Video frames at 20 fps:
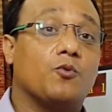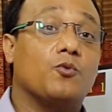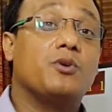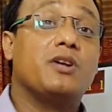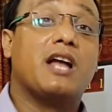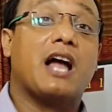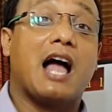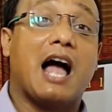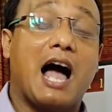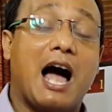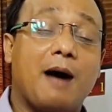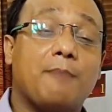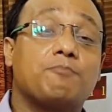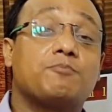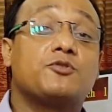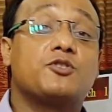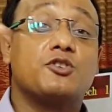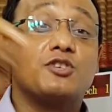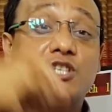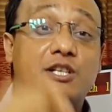we
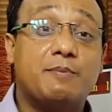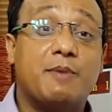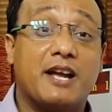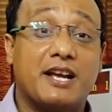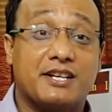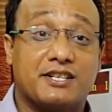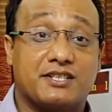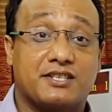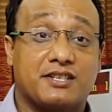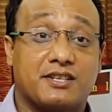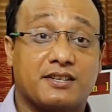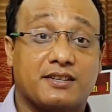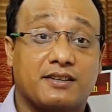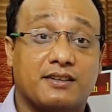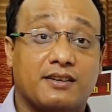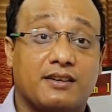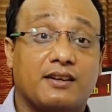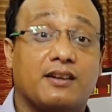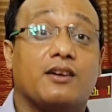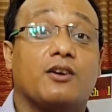have to debate
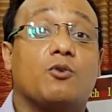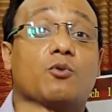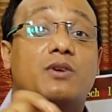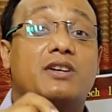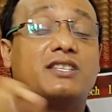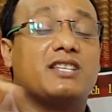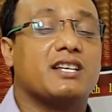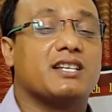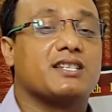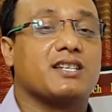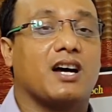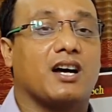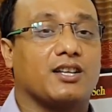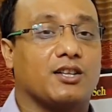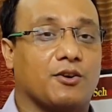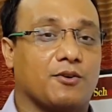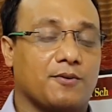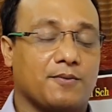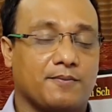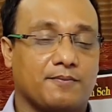with each
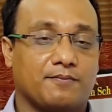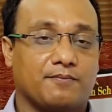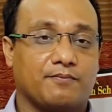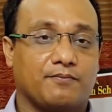other,